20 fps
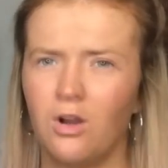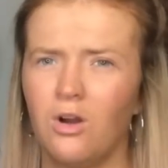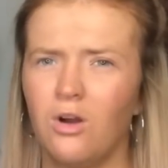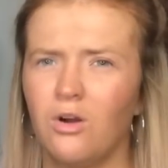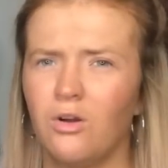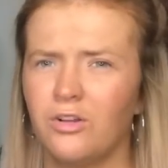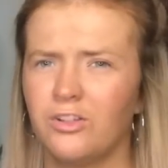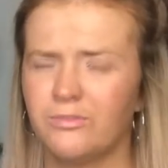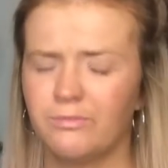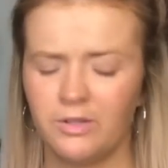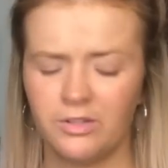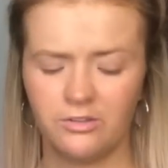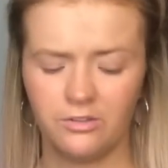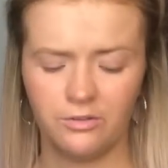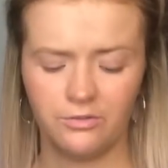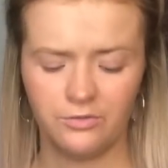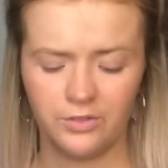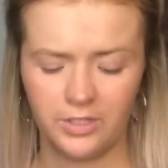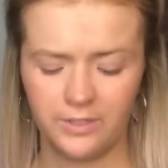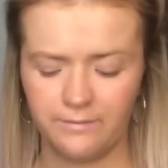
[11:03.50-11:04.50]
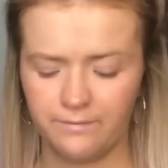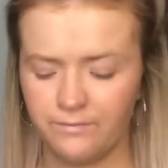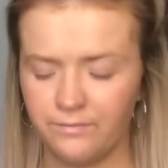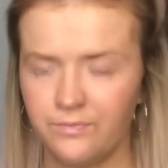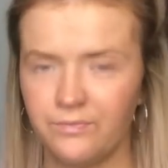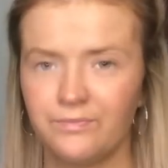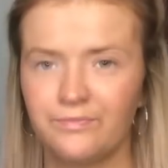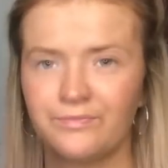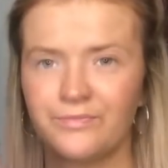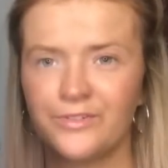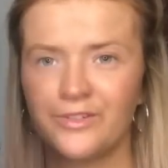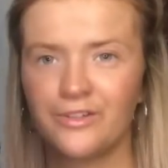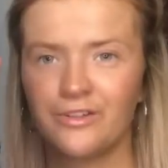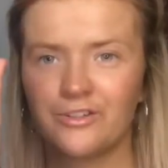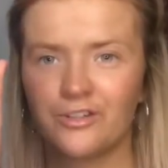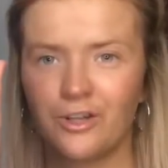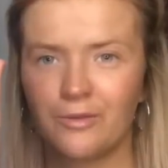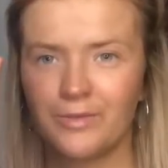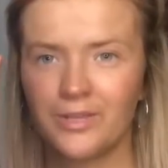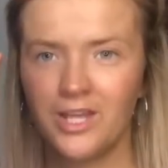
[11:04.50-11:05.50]
Oh, it smells lovely.
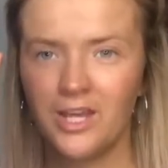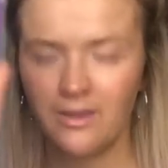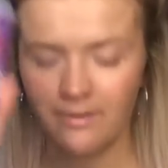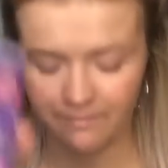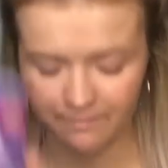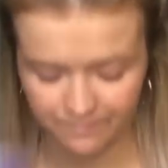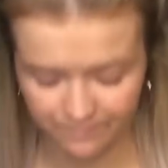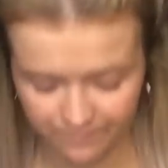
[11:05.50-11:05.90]
She got me that.